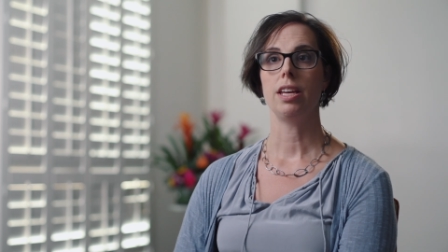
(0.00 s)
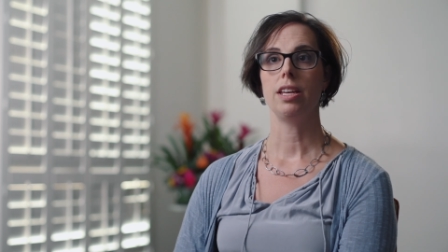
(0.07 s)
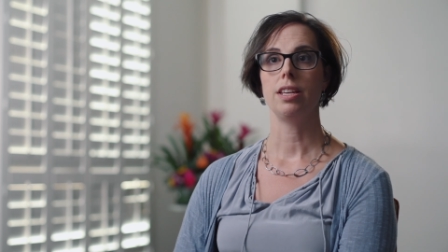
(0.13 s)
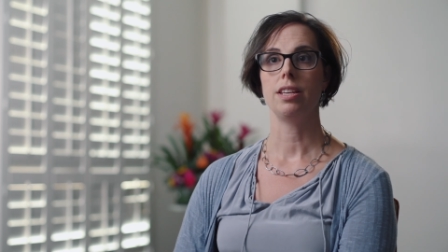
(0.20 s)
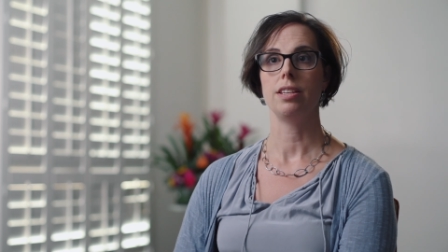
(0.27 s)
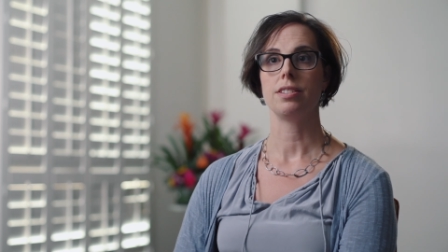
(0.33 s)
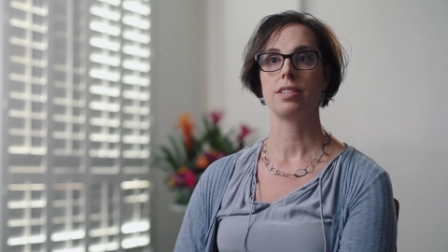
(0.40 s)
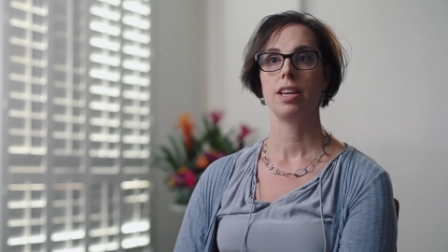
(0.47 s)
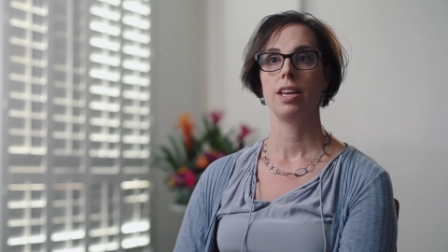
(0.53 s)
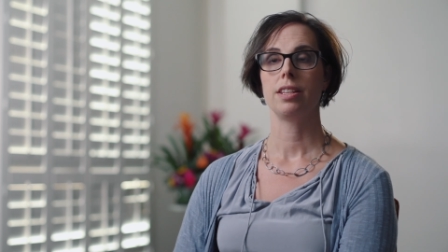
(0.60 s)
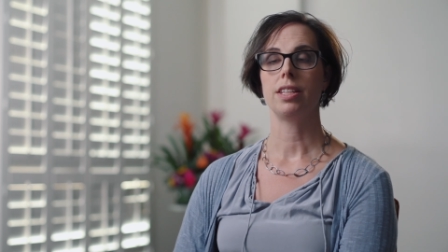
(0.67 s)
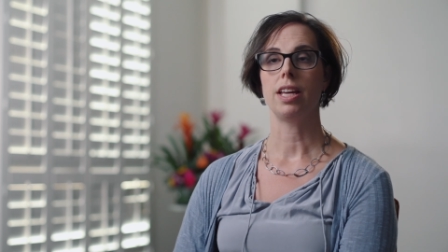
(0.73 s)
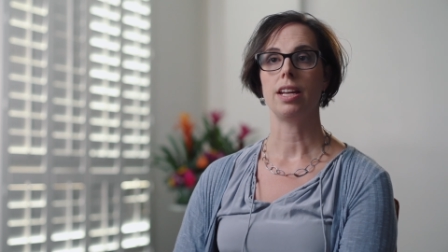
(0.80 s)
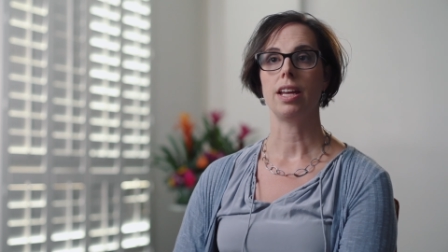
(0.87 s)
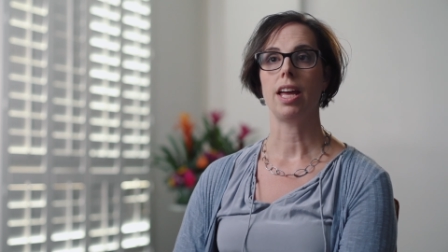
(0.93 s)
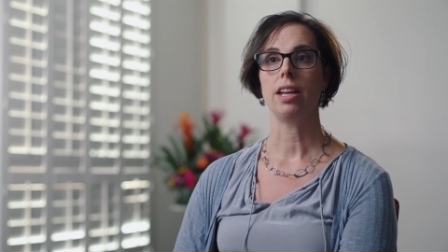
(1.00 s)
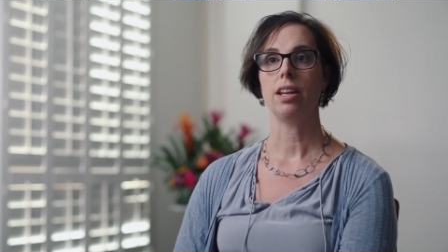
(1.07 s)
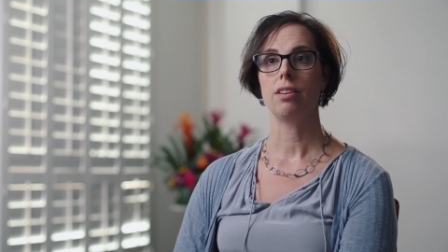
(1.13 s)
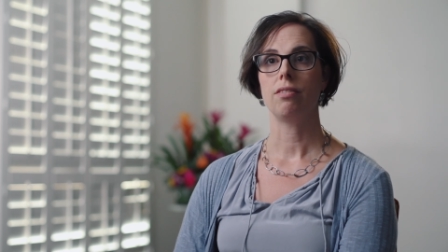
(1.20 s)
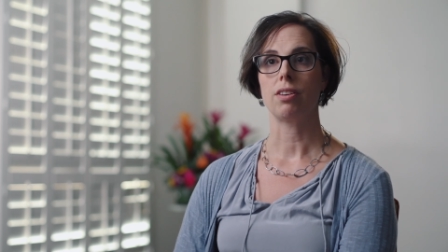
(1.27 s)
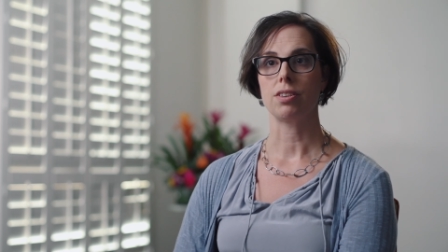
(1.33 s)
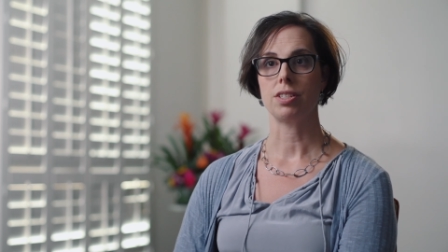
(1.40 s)
is that
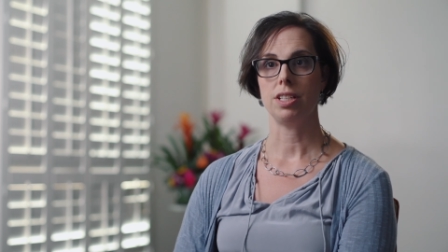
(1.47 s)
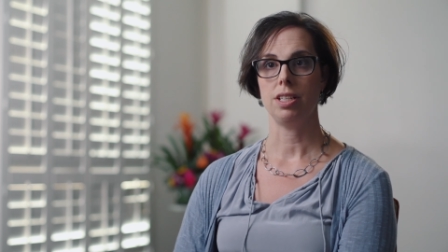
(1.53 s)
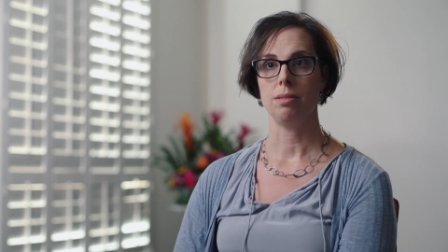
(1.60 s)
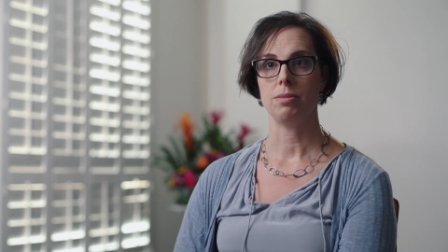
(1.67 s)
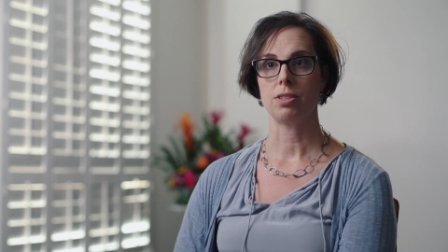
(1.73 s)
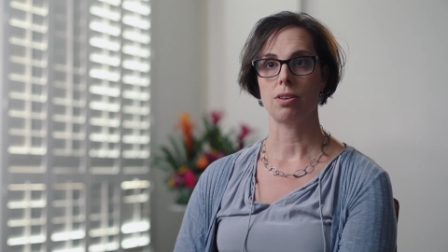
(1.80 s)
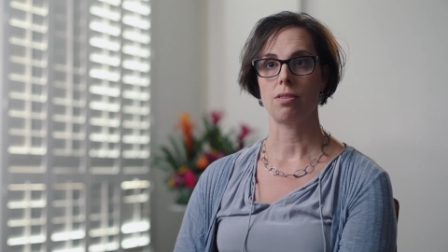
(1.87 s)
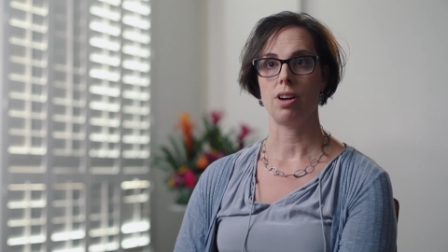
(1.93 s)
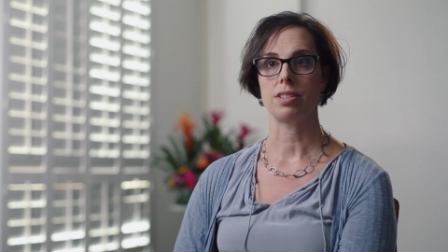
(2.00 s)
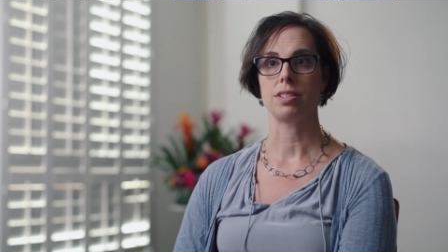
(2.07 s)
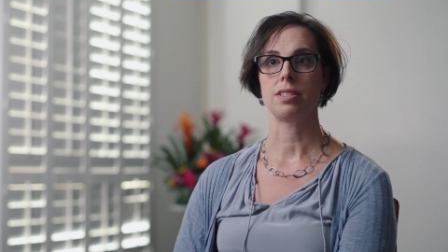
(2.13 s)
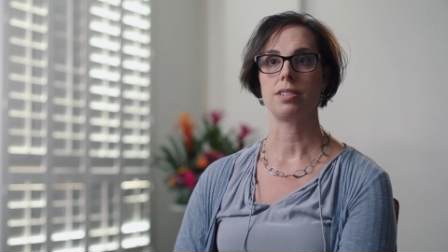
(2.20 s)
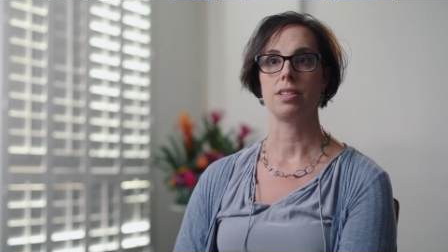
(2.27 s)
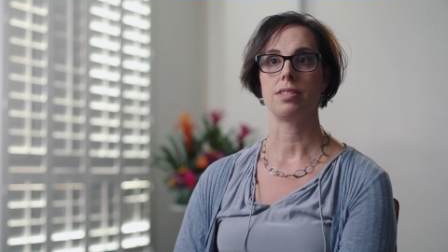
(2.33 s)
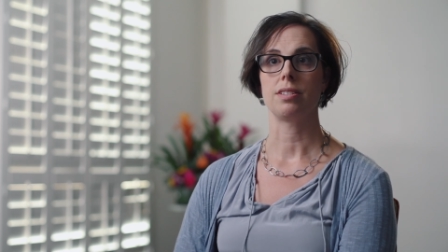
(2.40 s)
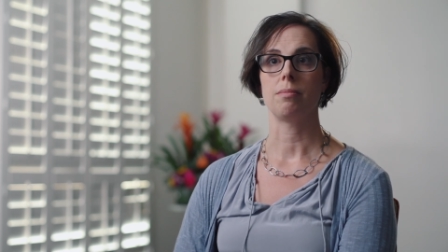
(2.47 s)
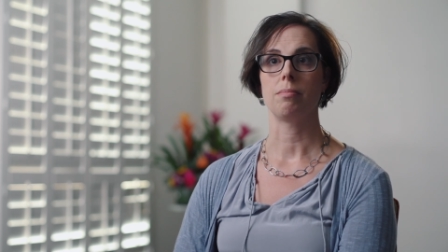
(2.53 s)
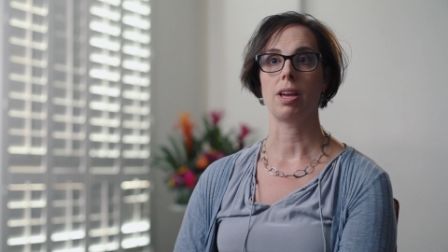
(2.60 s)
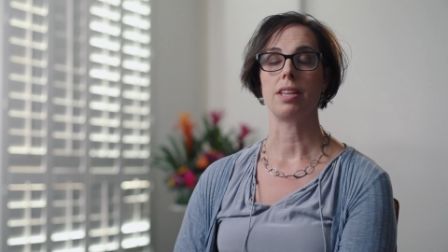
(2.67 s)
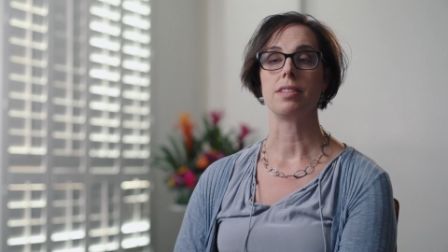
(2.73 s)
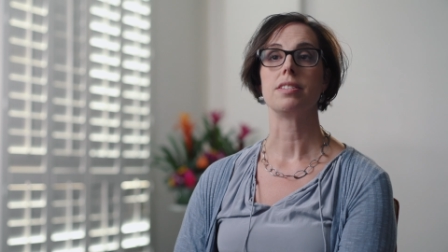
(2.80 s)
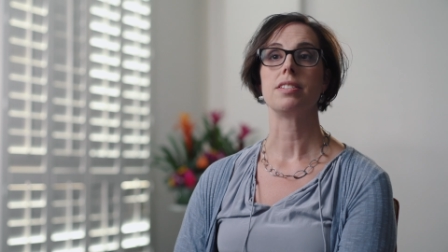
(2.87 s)
any of our teams across the system
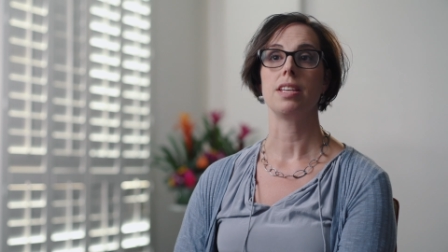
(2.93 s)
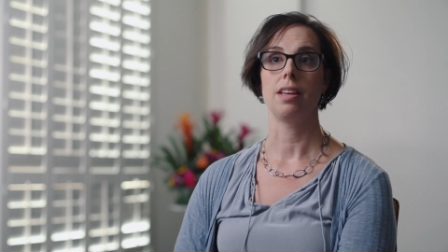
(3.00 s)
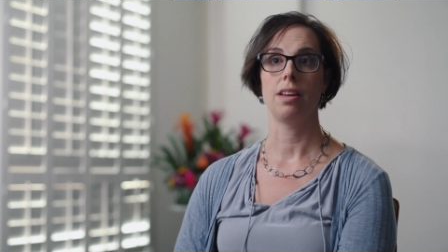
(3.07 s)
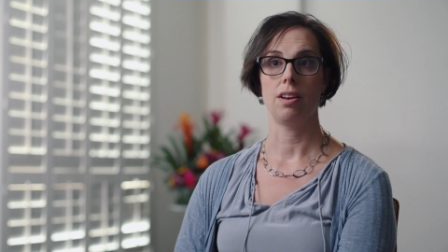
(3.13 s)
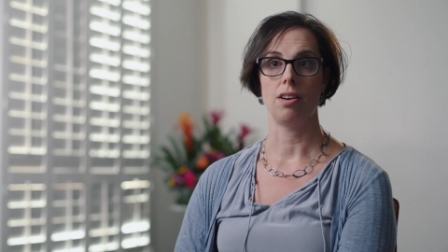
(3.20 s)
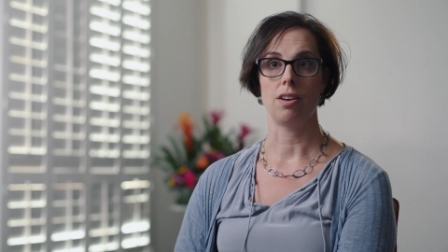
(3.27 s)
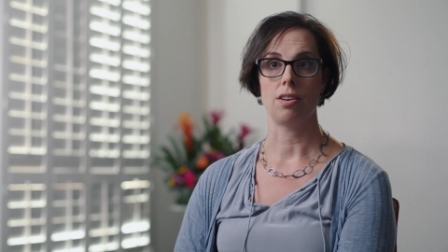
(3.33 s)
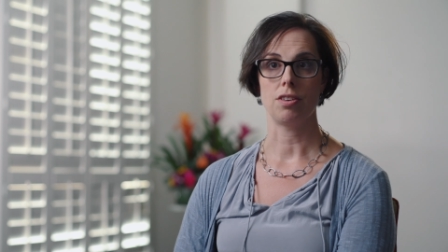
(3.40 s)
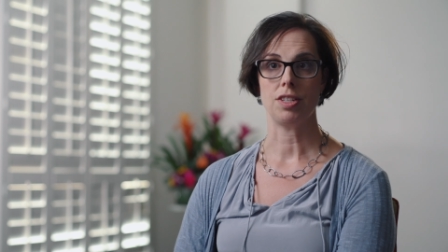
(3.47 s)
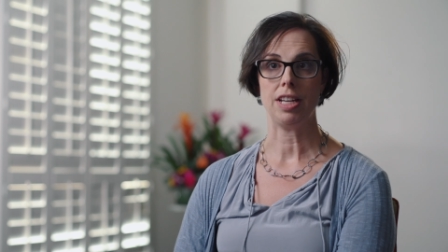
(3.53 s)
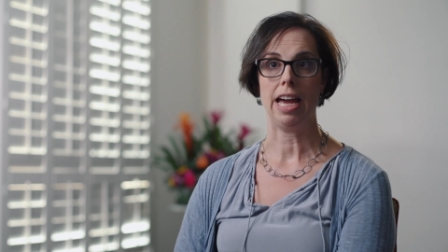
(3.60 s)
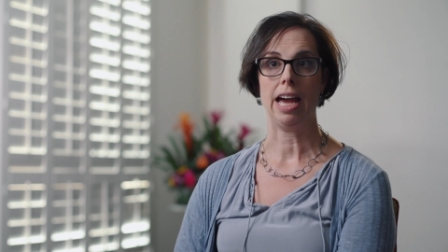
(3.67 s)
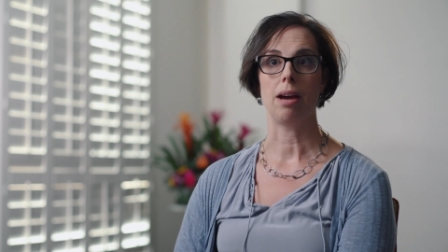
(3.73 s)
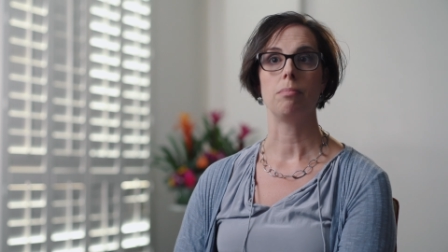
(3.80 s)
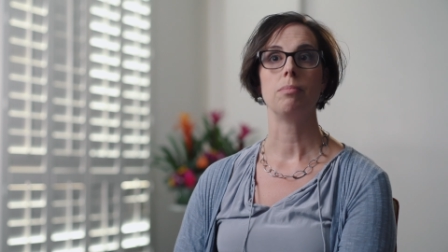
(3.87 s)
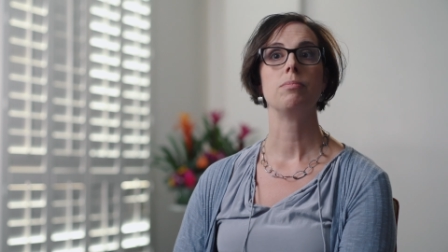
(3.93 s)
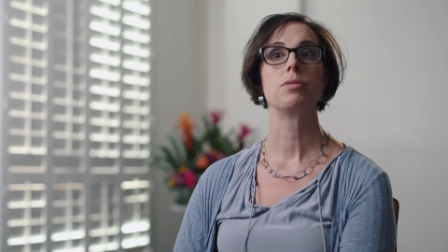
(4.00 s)
can see it on our tab.